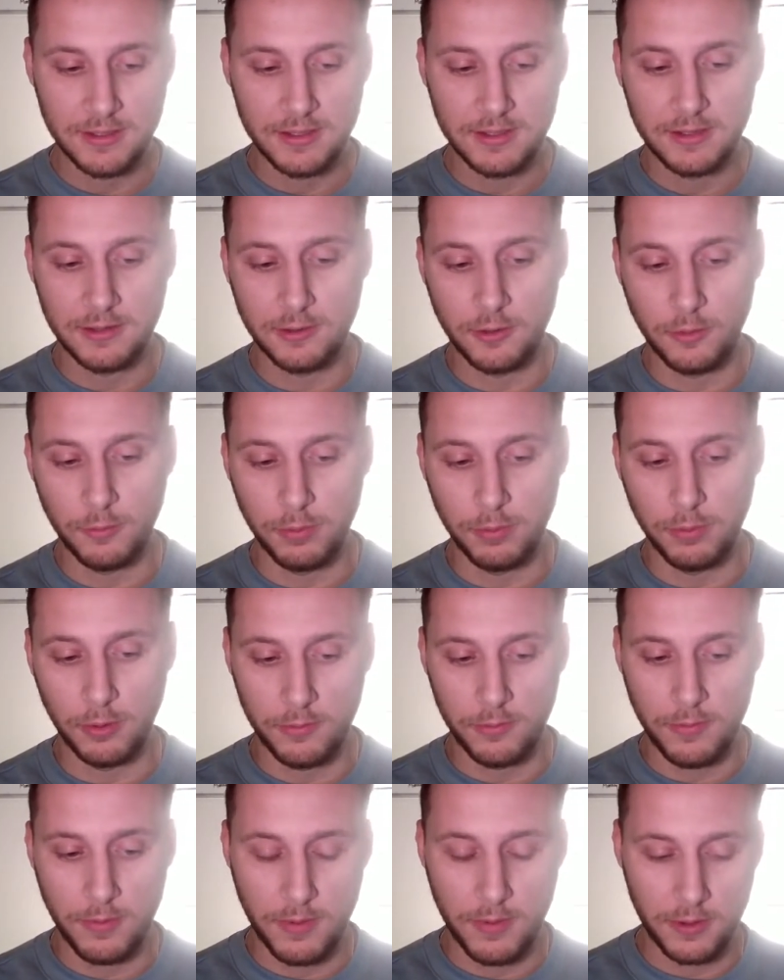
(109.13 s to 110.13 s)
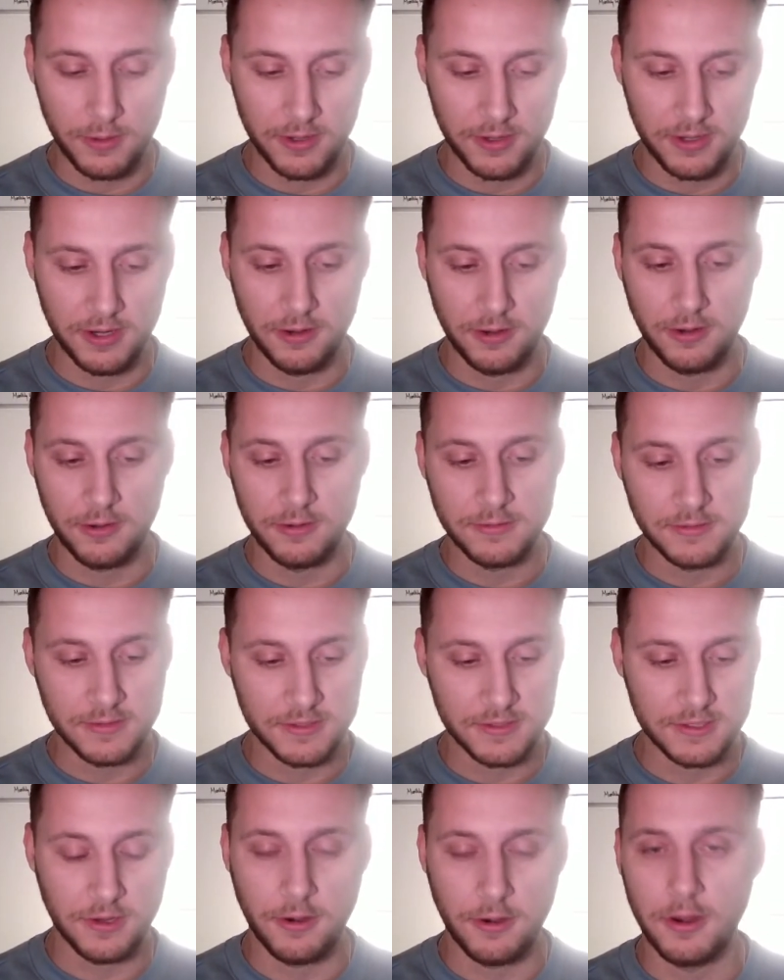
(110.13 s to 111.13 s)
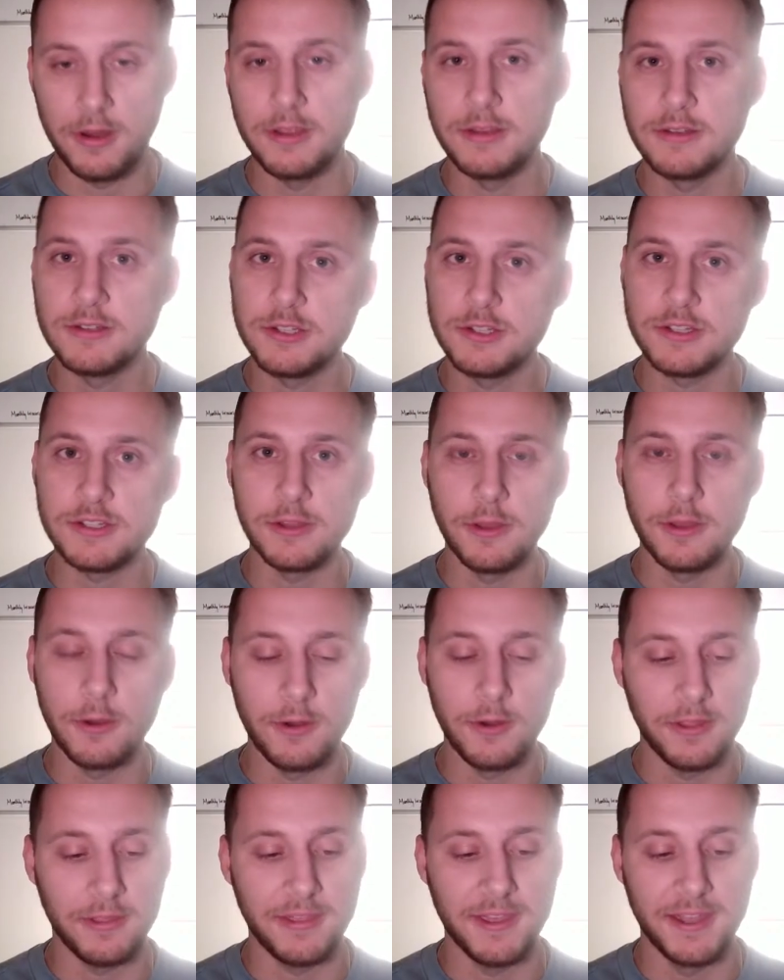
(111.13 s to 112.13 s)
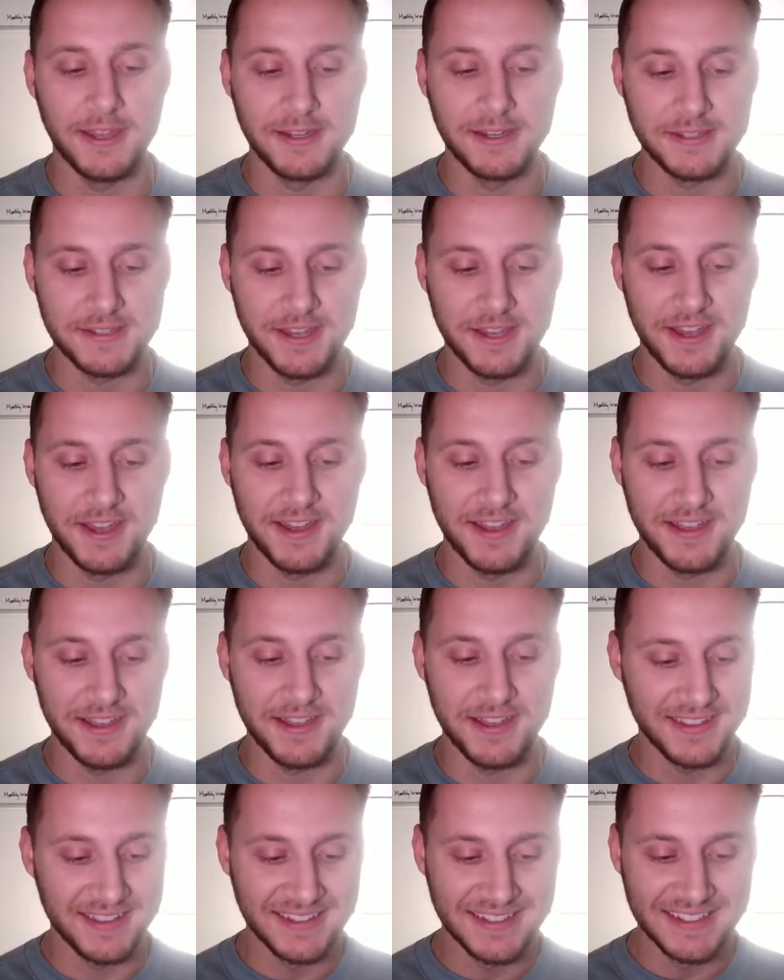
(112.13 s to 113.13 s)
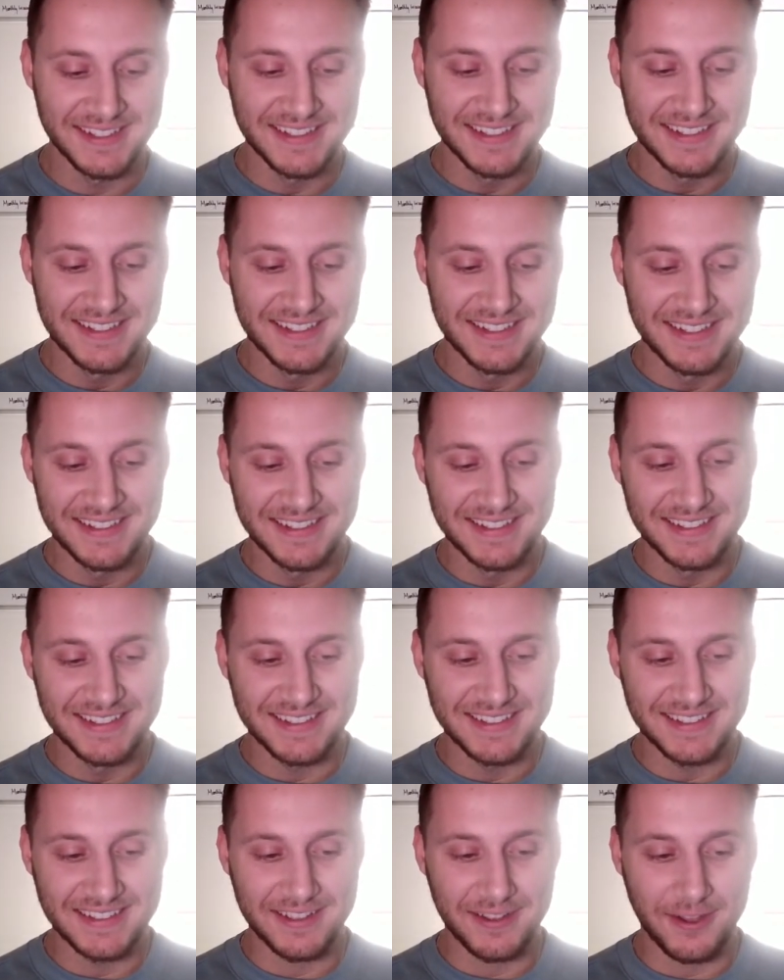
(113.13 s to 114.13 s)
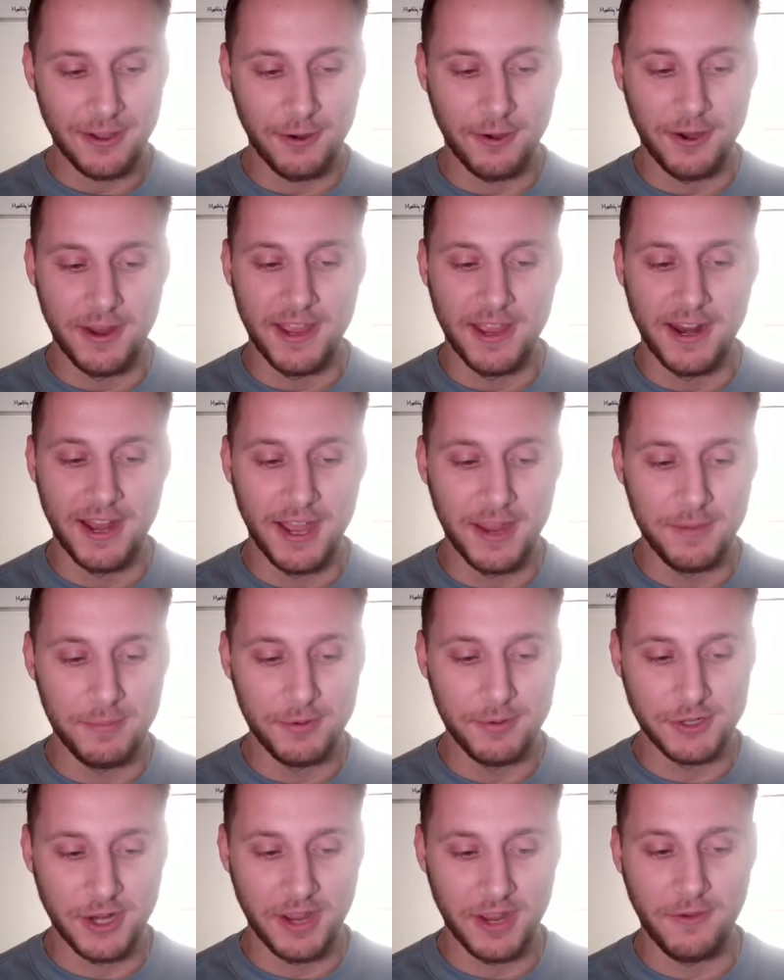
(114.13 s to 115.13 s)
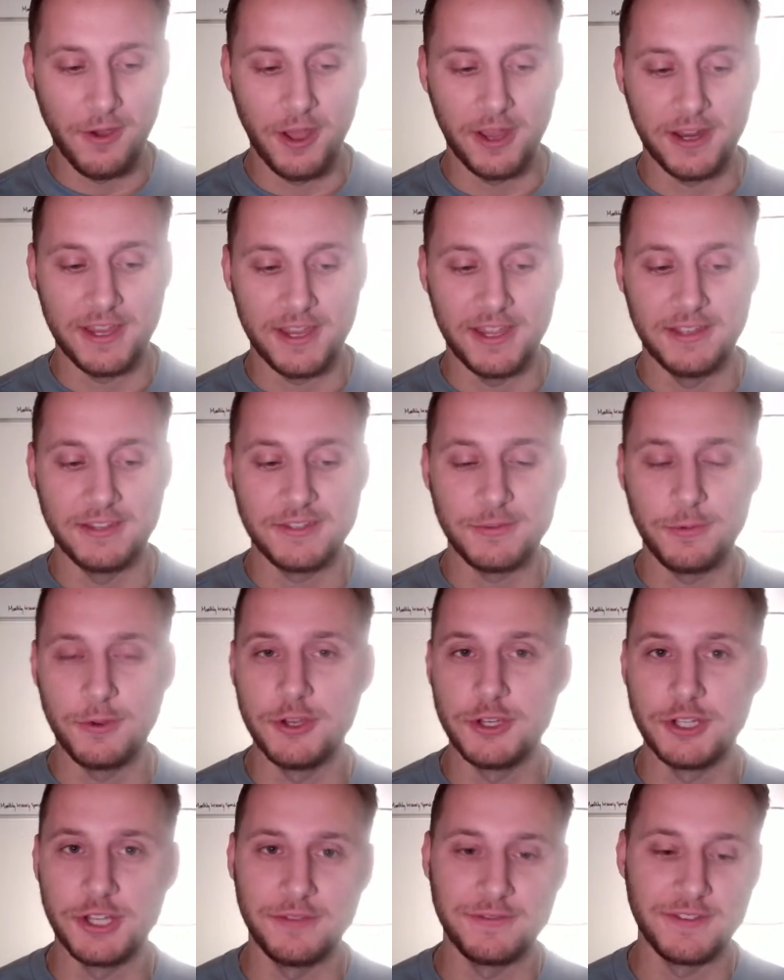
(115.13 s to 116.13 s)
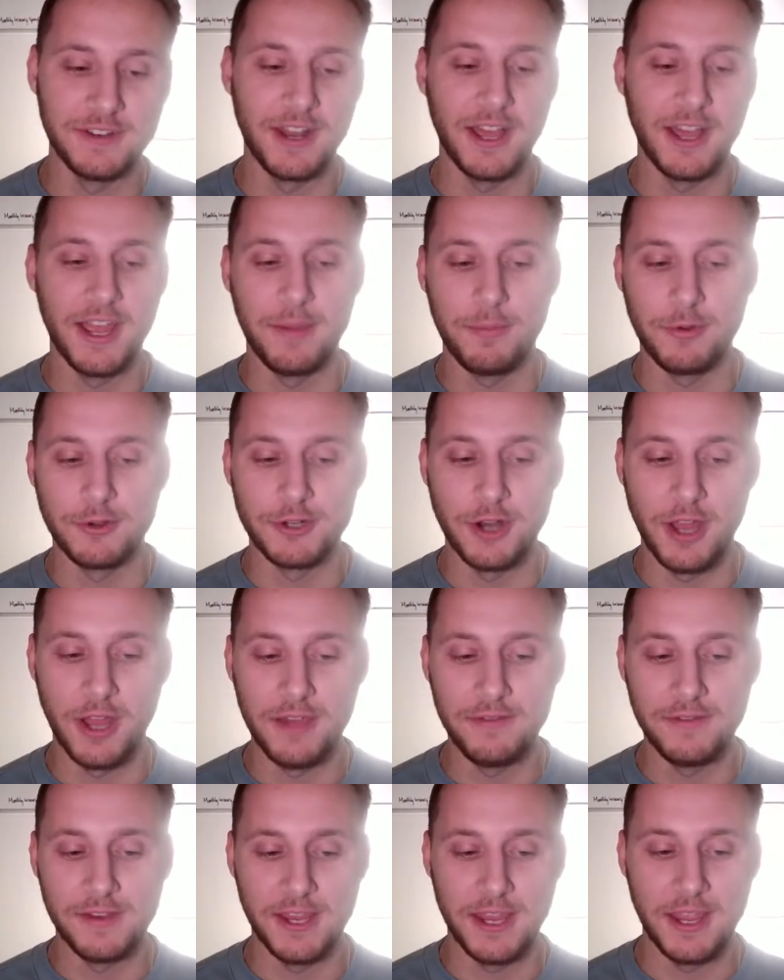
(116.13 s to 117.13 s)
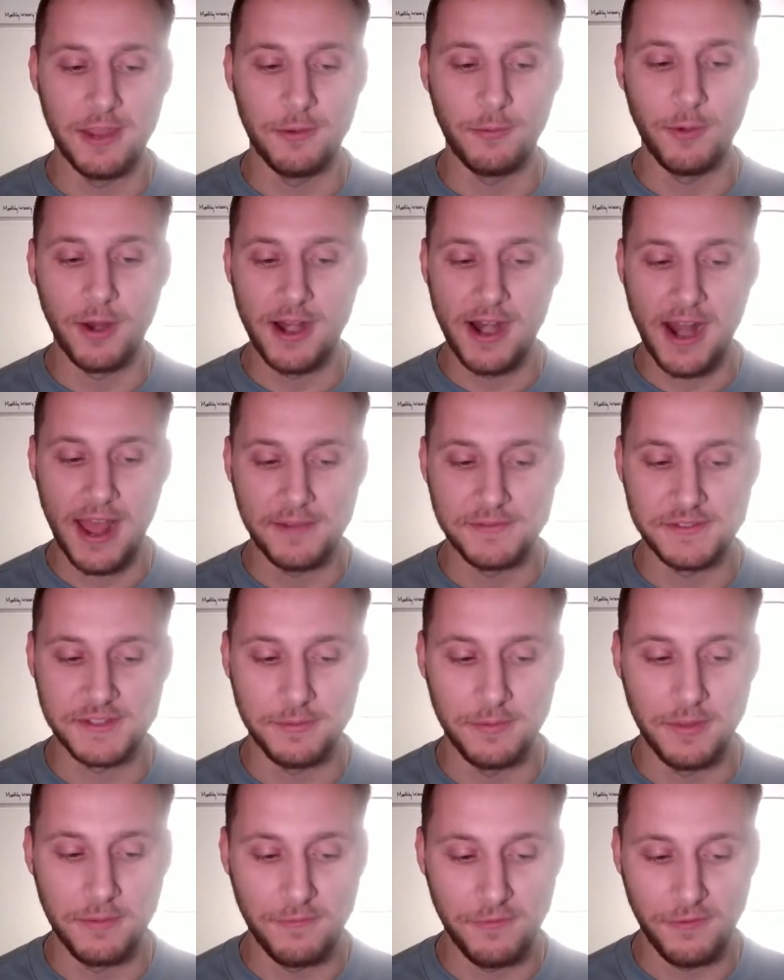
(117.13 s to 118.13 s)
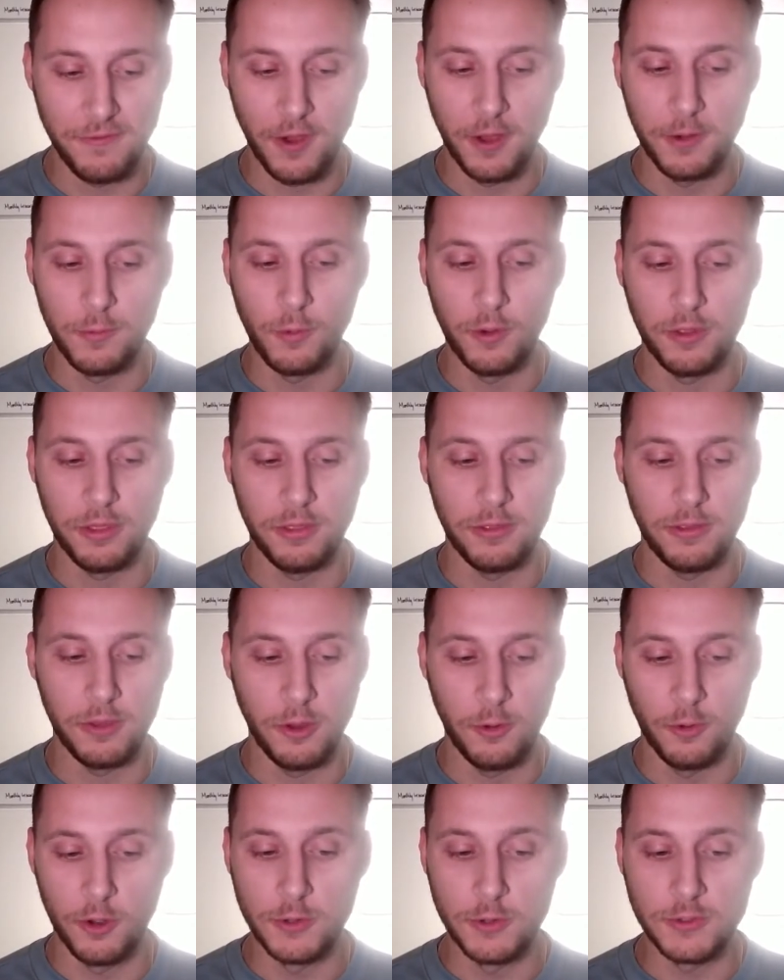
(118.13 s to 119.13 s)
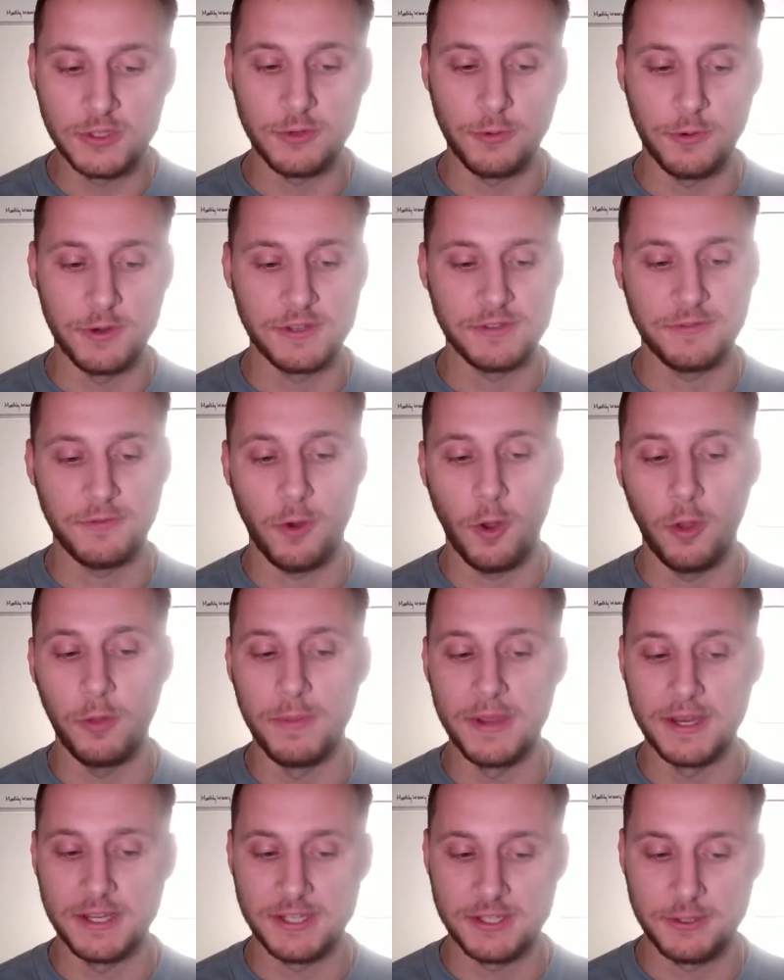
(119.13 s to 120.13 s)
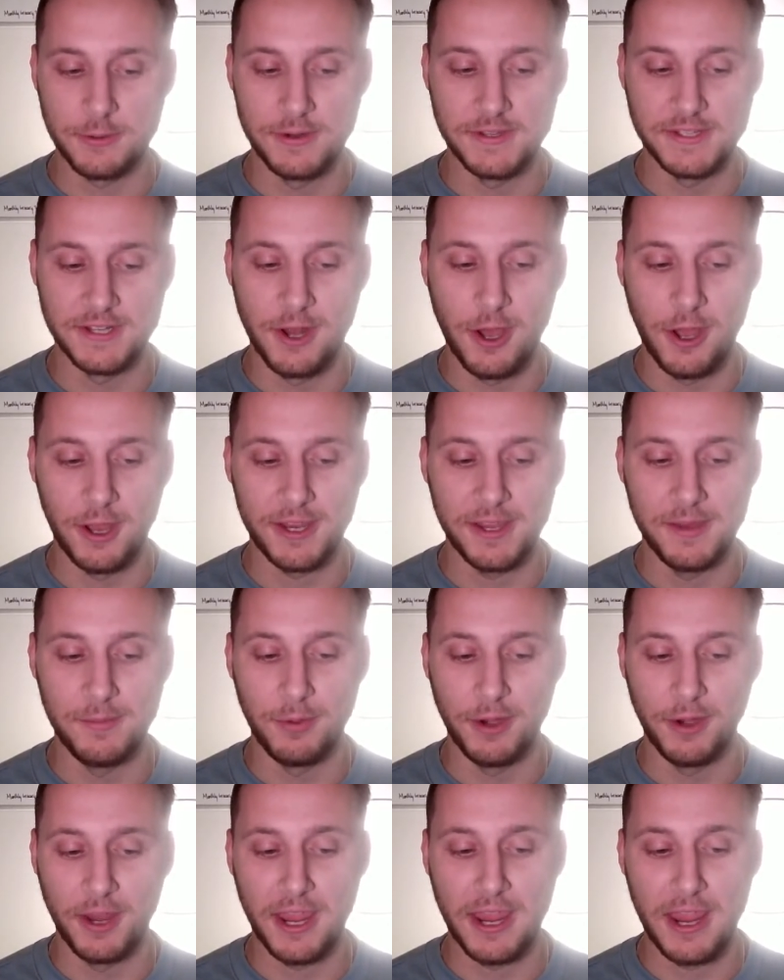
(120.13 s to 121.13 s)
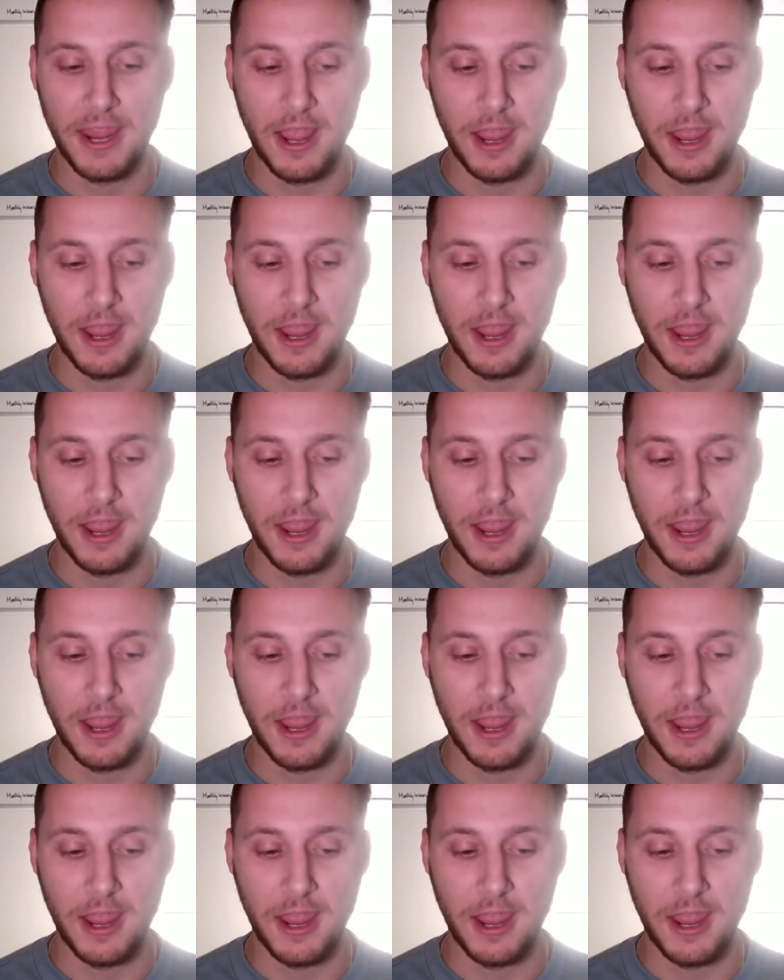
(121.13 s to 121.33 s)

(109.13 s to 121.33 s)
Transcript: Little blurb about it here. Sorry, just loading things. All right, Hyperdrive Hockey. It's where you shift into Hyperdrive and you get ready to have some fun with your new source for all the biggest stories in hockey, bringing a